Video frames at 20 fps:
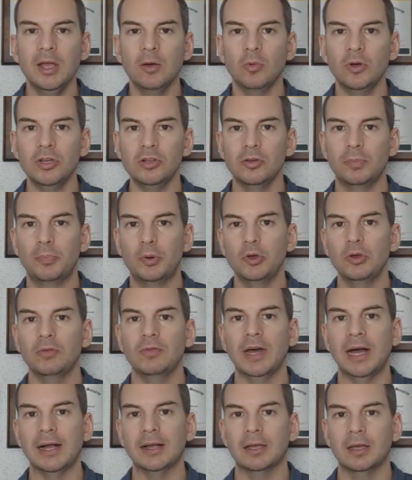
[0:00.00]
When you
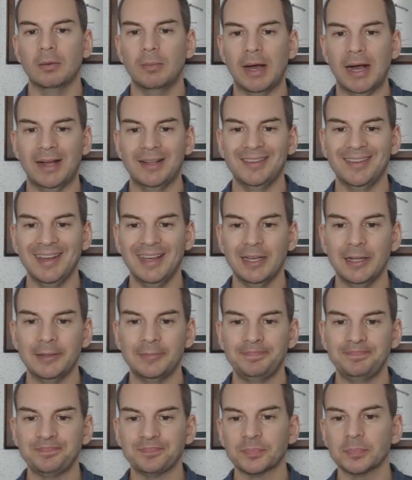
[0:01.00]
put that command
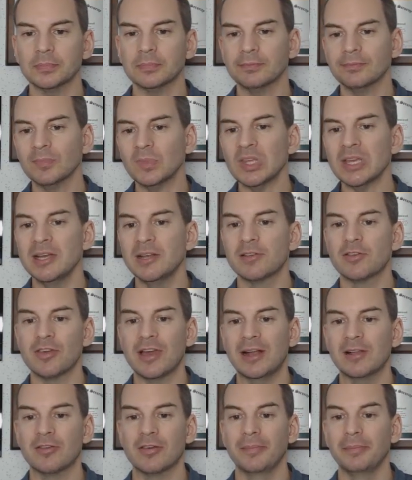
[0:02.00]
in, it
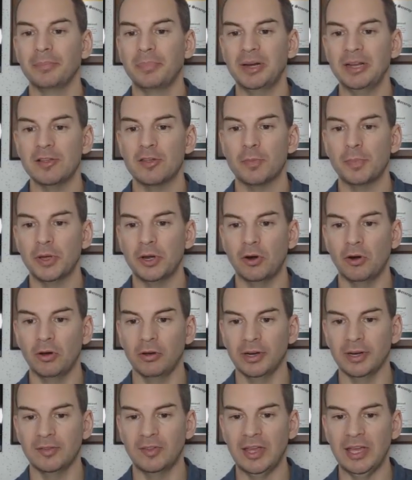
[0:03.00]
sets a bridge
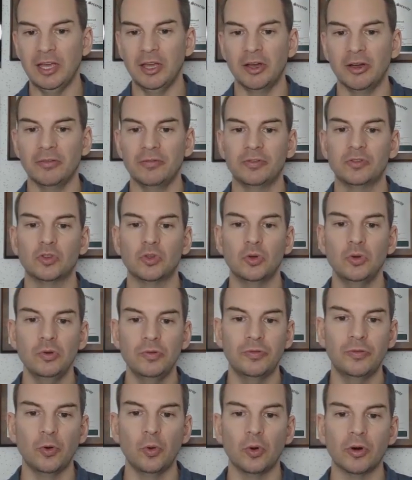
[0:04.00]
priority of
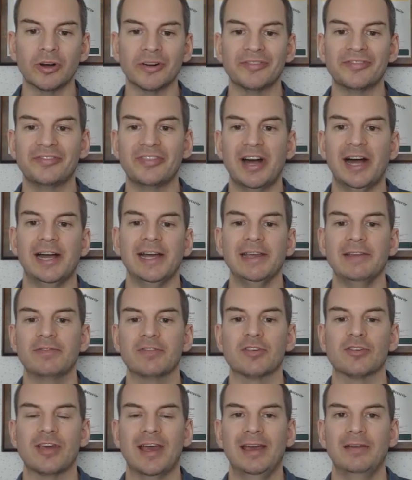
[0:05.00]

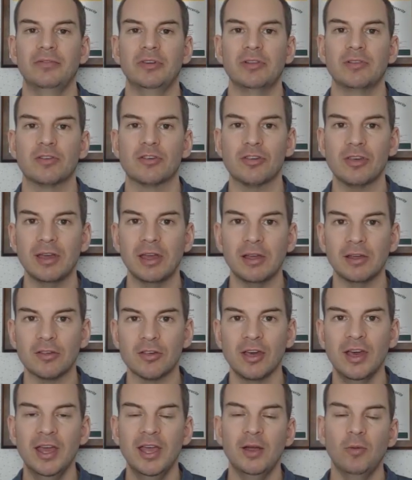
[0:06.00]

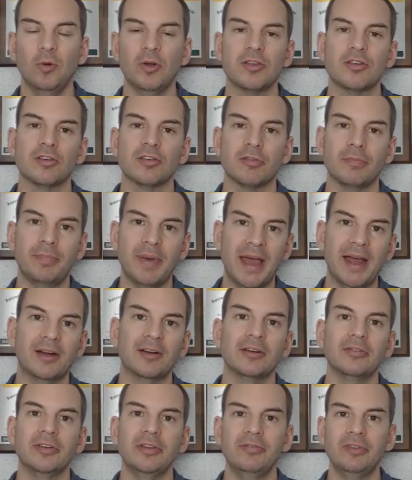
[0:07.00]
24576, which is
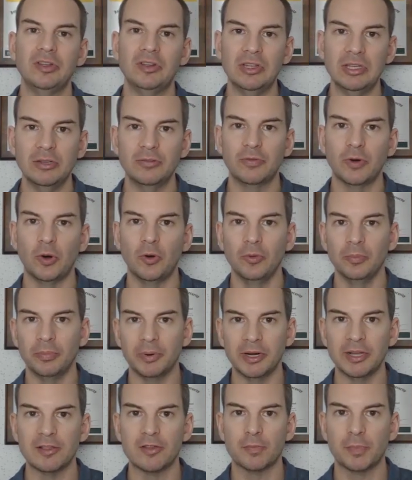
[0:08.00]
better than the default
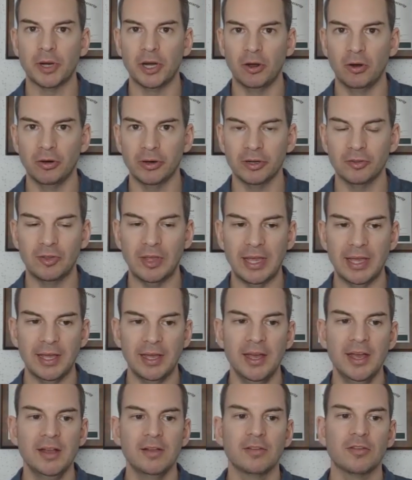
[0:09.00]
bridge
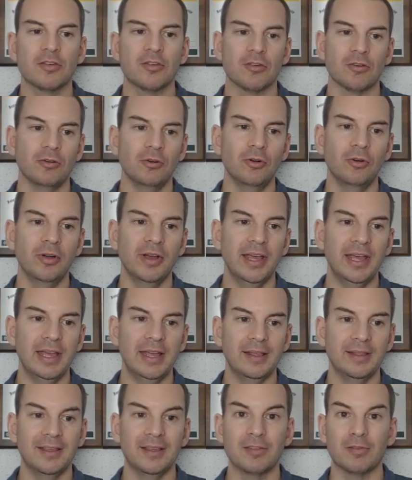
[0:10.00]
priority, so
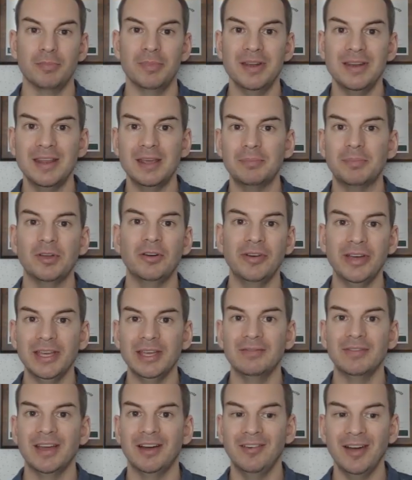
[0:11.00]
it is
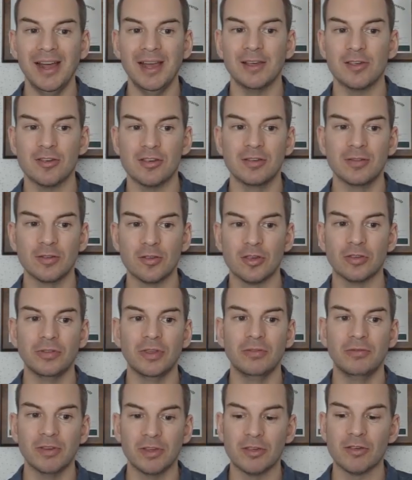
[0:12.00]
manipulating the election so
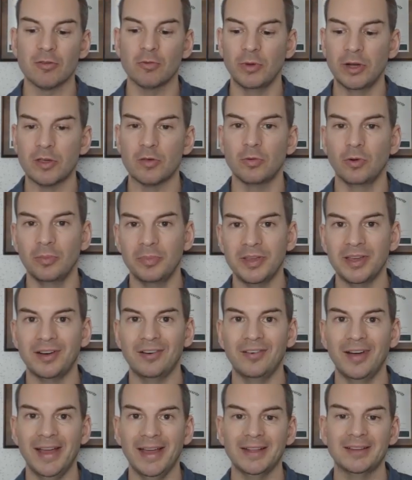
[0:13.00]
that this switch will be
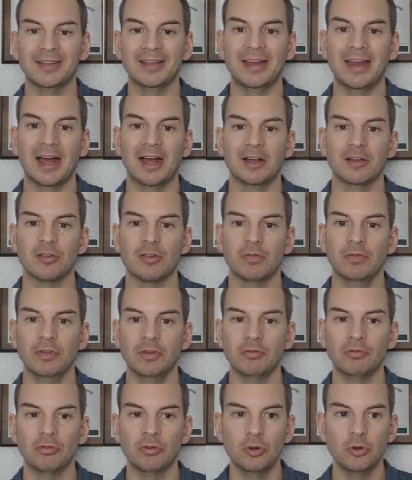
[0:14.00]
elected as
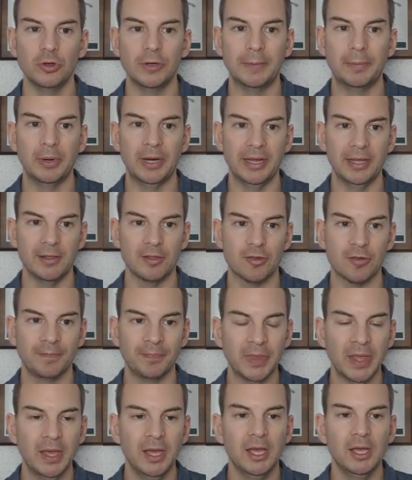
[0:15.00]
the root bridge.